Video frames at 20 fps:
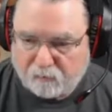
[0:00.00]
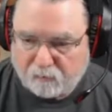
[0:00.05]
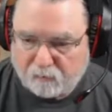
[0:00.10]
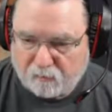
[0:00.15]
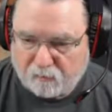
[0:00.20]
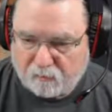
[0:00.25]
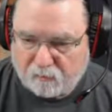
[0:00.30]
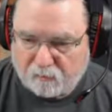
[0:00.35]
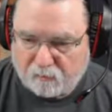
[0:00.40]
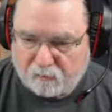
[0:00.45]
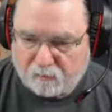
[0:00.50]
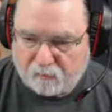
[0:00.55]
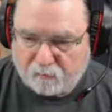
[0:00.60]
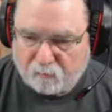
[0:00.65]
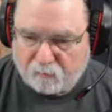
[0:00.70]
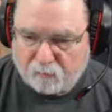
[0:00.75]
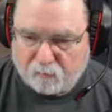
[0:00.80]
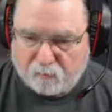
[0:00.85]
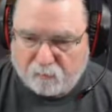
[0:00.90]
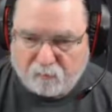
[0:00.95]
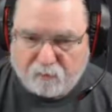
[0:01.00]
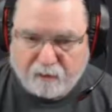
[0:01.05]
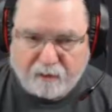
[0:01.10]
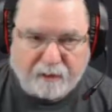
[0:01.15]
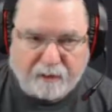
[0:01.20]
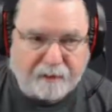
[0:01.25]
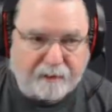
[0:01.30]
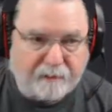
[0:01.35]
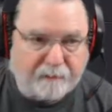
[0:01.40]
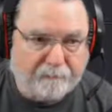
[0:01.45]
And then we'll
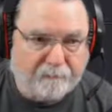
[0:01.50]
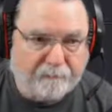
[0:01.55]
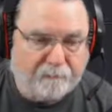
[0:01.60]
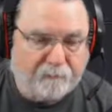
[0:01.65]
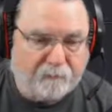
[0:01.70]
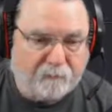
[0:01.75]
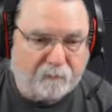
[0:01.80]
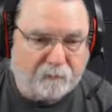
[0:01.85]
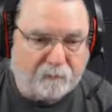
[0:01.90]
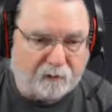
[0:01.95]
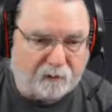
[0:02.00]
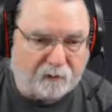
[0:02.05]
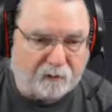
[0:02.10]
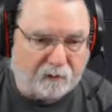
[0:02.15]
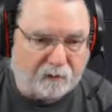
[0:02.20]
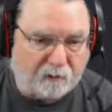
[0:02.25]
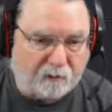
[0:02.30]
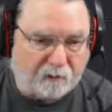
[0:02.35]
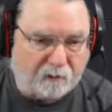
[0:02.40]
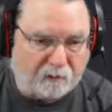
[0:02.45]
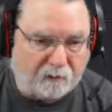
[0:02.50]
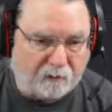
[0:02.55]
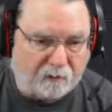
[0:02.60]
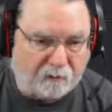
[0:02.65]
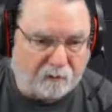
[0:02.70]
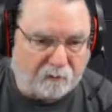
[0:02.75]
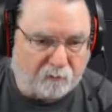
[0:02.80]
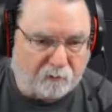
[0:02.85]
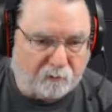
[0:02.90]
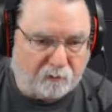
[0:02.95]
grab yet
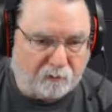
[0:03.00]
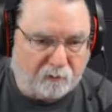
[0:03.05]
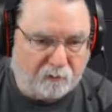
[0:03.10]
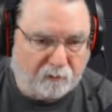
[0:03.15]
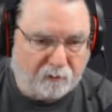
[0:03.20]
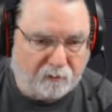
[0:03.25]
another one